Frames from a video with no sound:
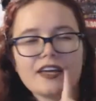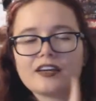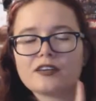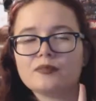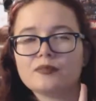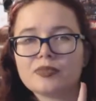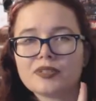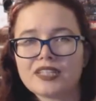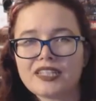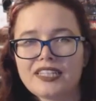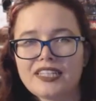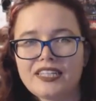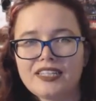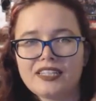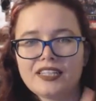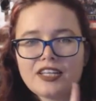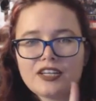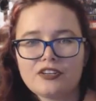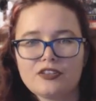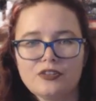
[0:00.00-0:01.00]
a
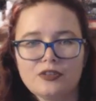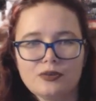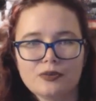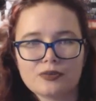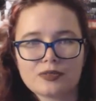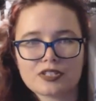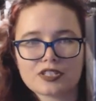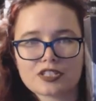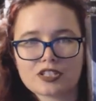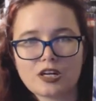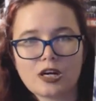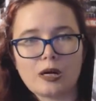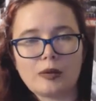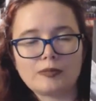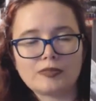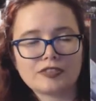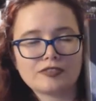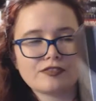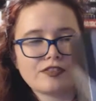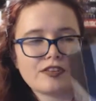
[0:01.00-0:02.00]
completely new
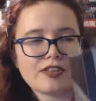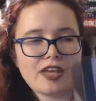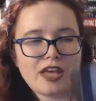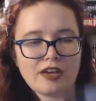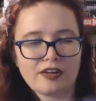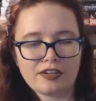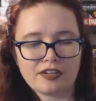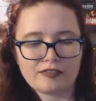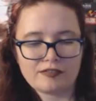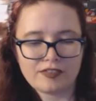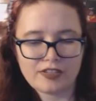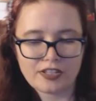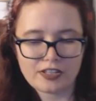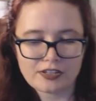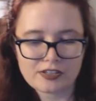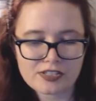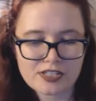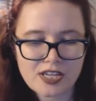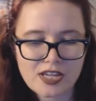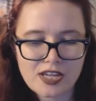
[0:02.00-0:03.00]
sculpt for the alien
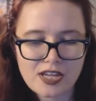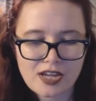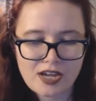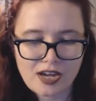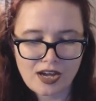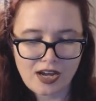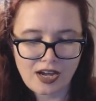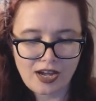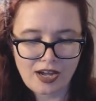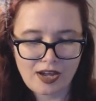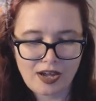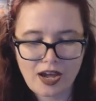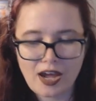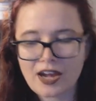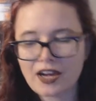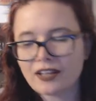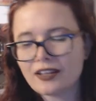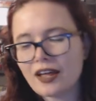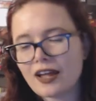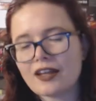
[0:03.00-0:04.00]
figures.
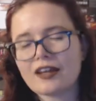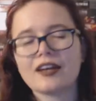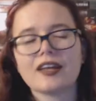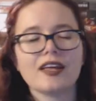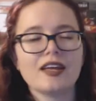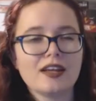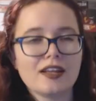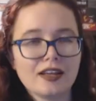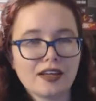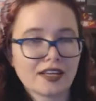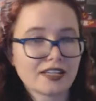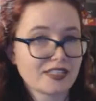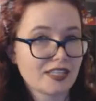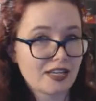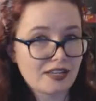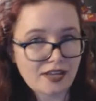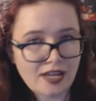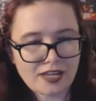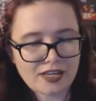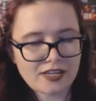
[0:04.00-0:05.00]
I know a lot of, like I
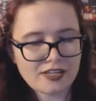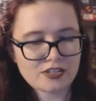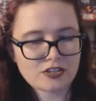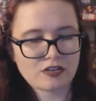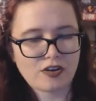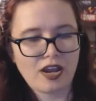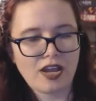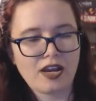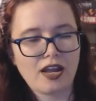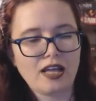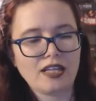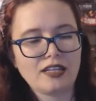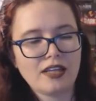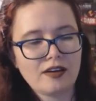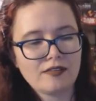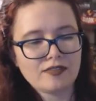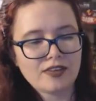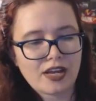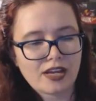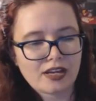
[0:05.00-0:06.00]
said, NECA is great. I
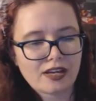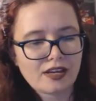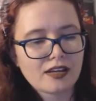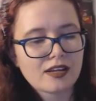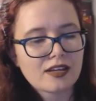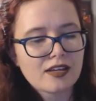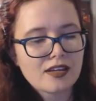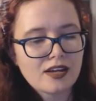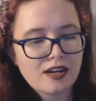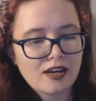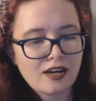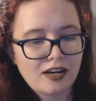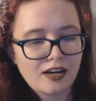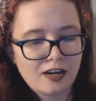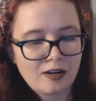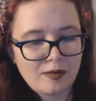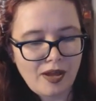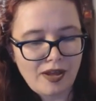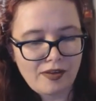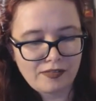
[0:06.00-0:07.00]
love NECA.
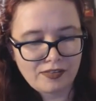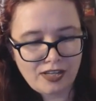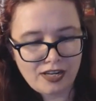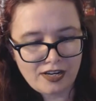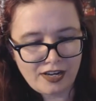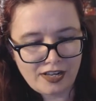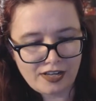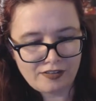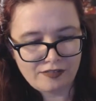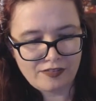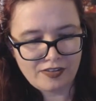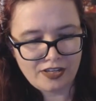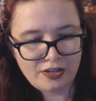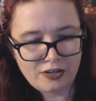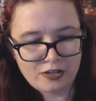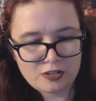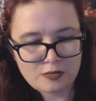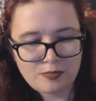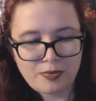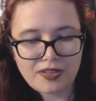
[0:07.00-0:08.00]
I have a lot of NECA
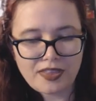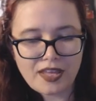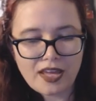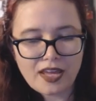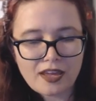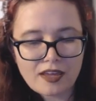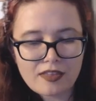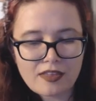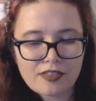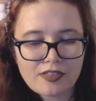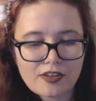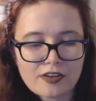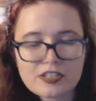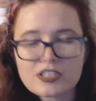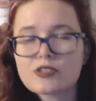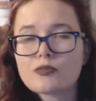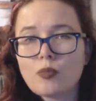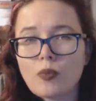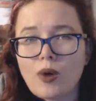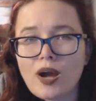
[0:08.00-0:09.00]
figures, but they're
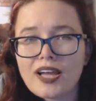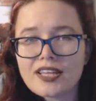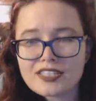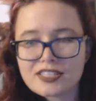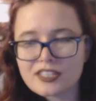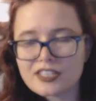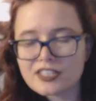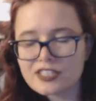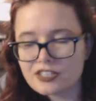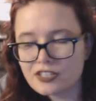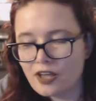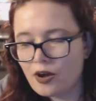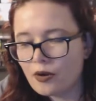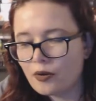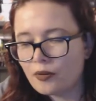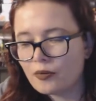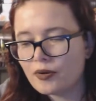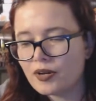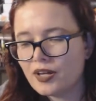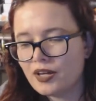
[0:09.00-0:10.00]
wisely
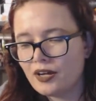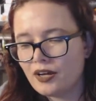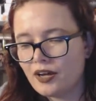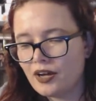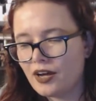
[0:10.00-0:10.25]
so